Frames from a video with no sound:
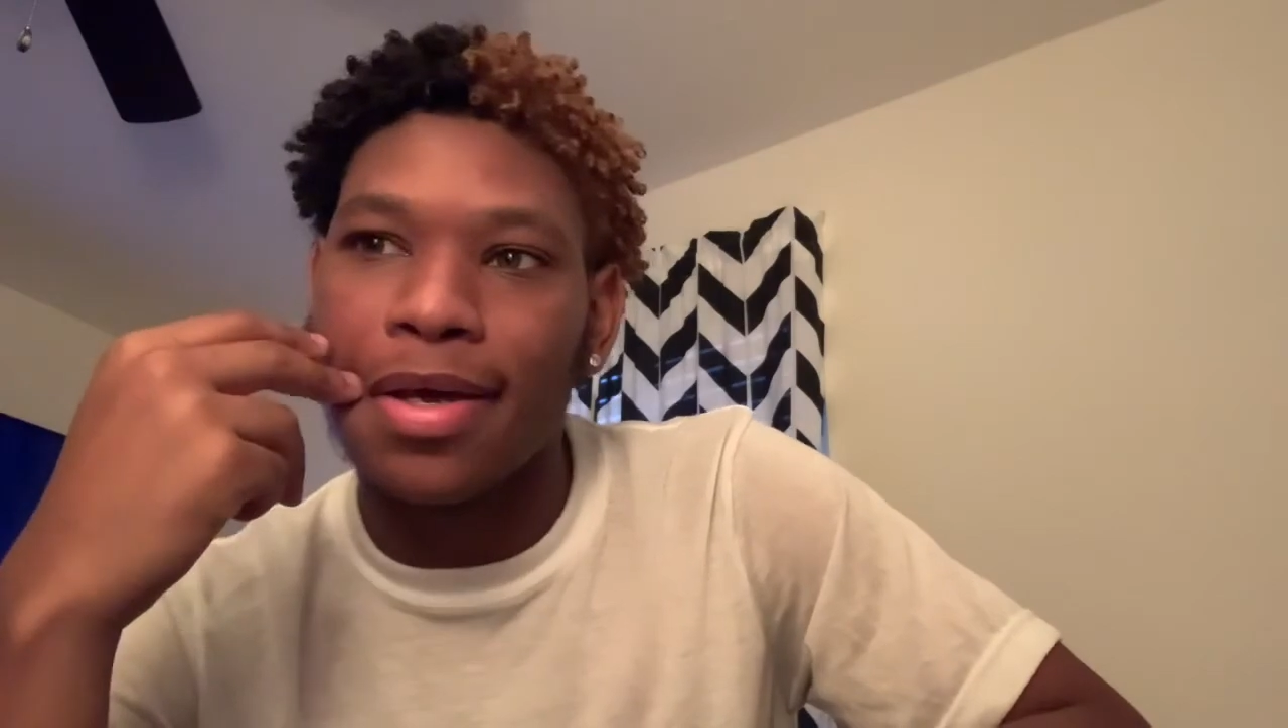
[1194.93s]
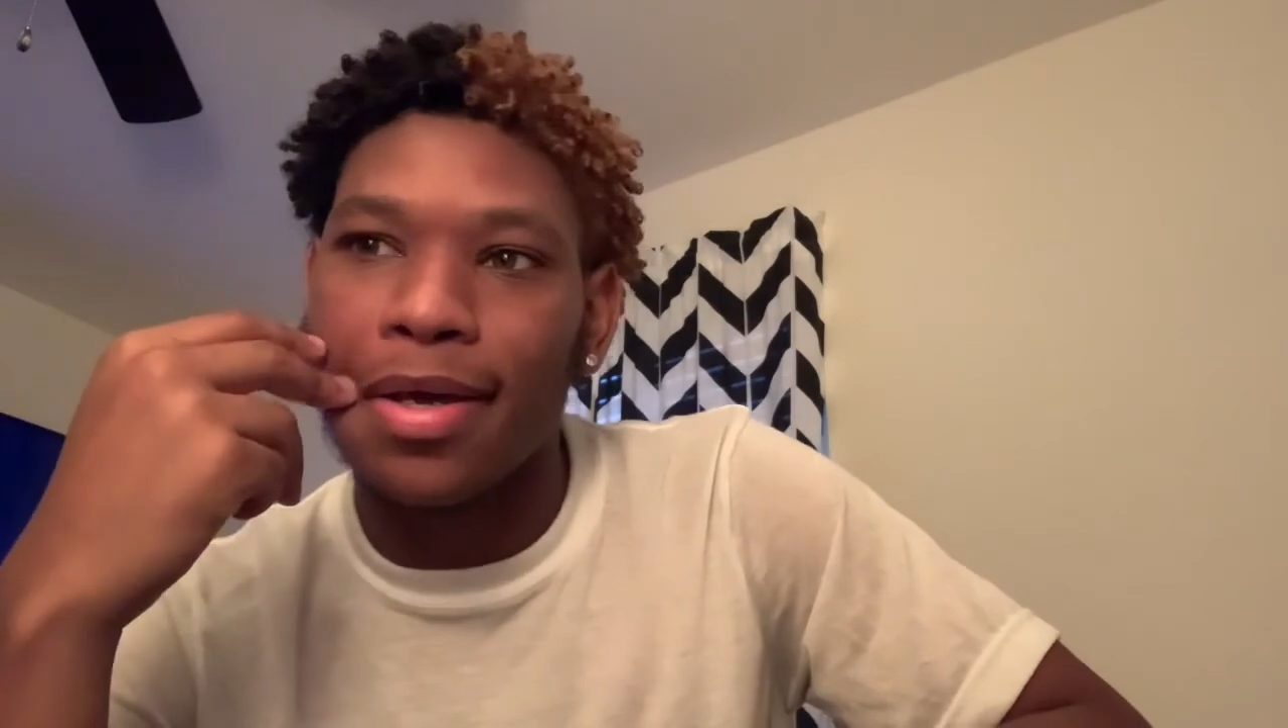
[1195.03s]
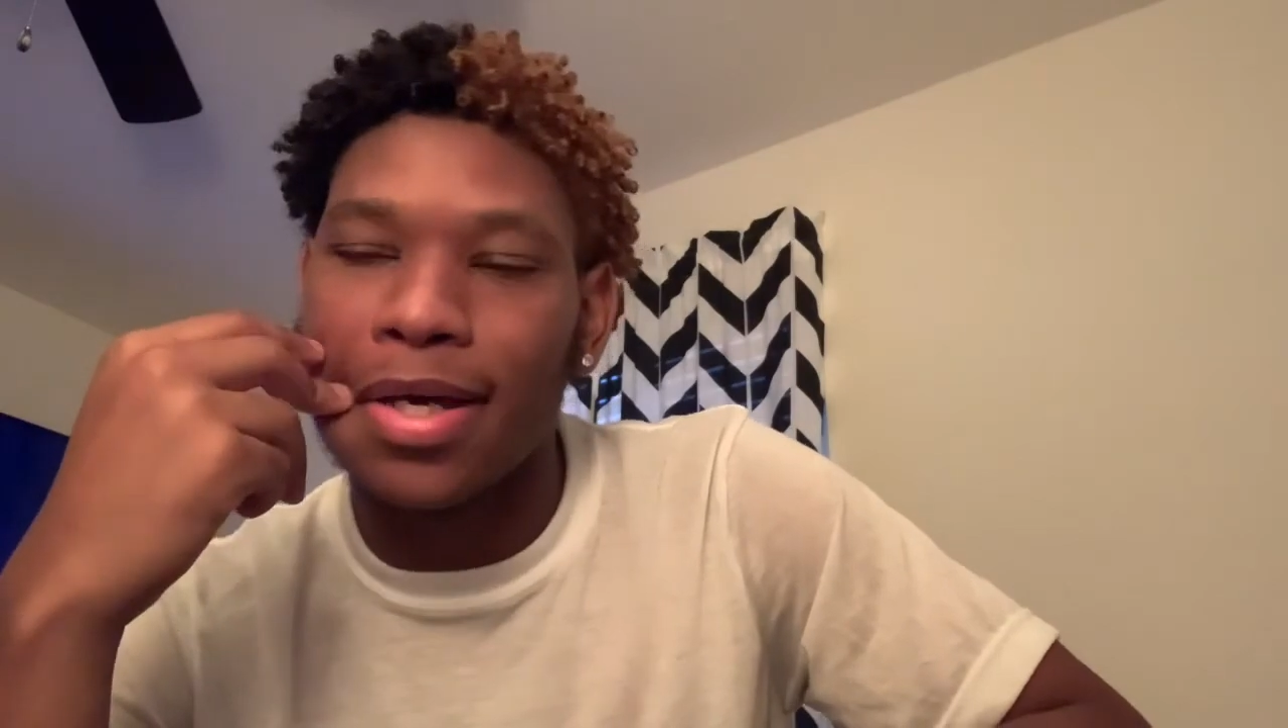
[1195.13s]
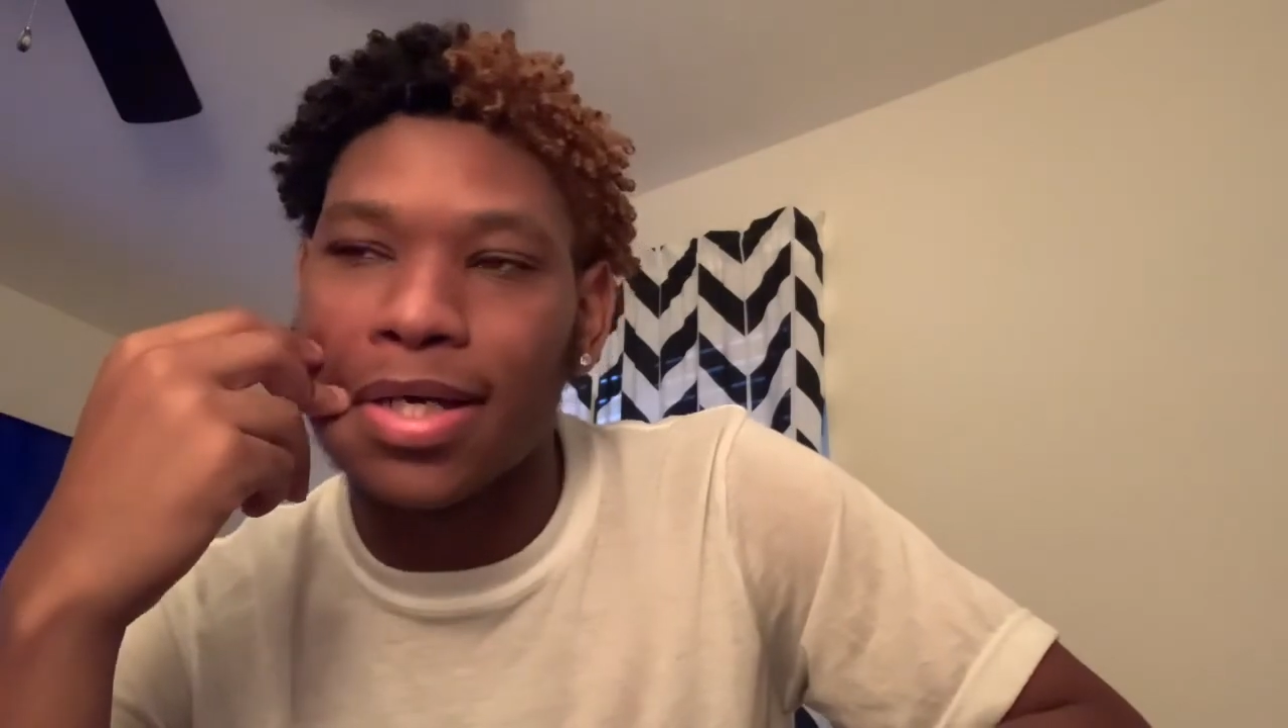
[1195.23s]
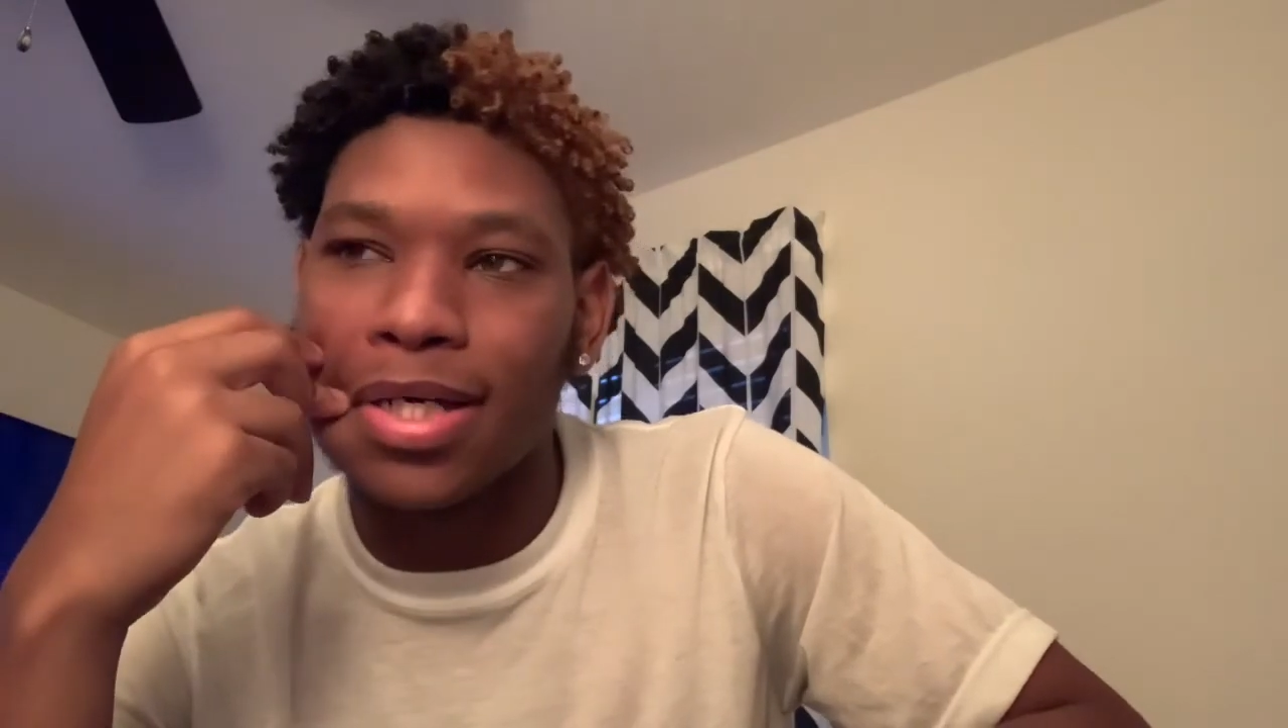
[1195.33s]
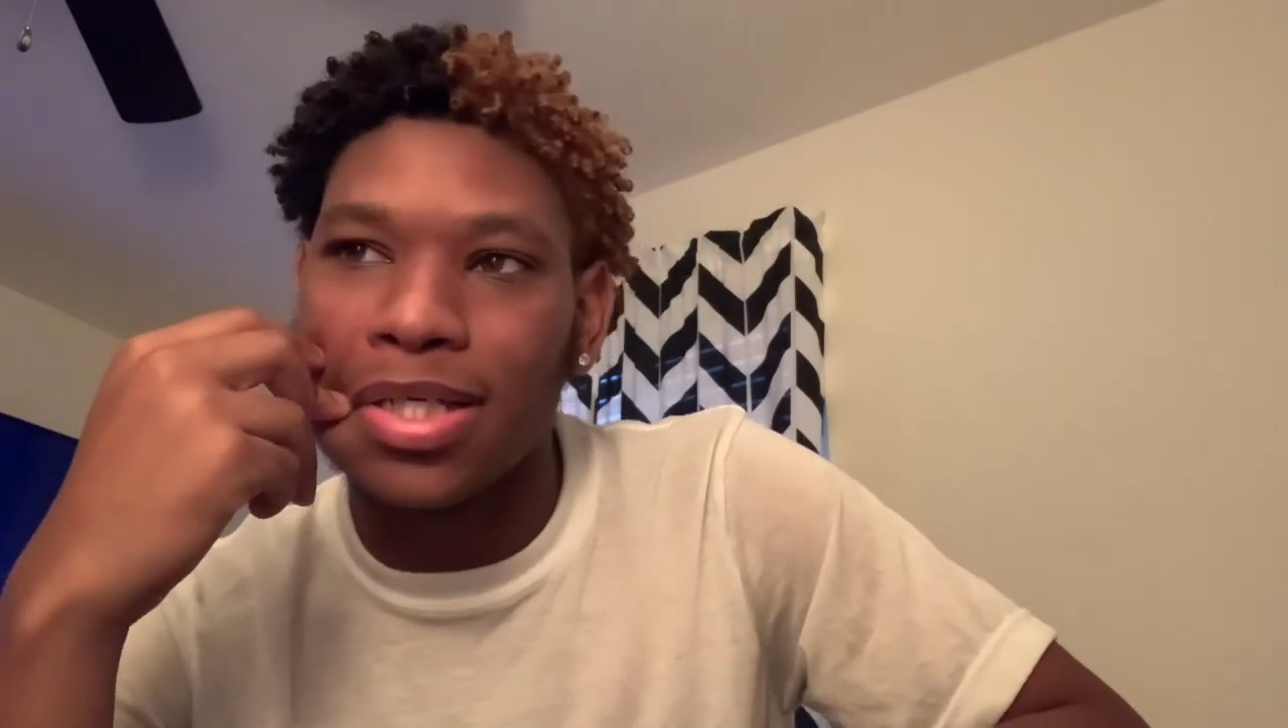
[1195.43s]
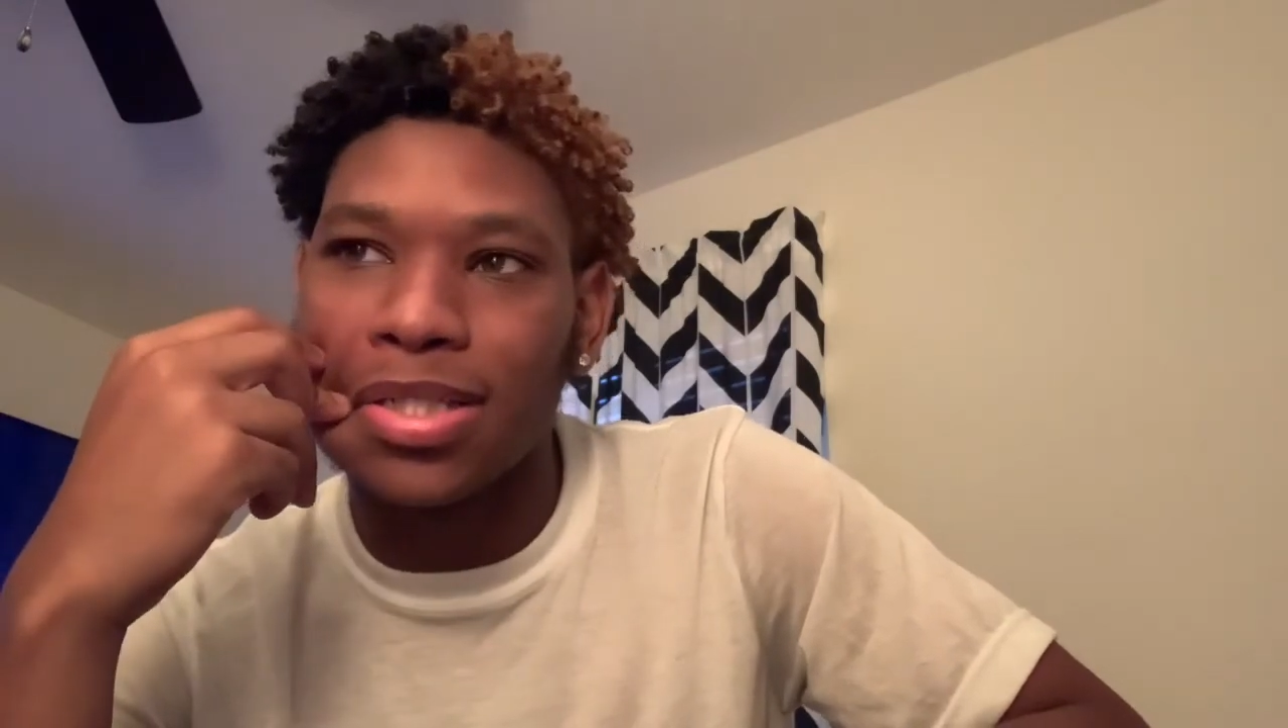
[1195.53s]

Because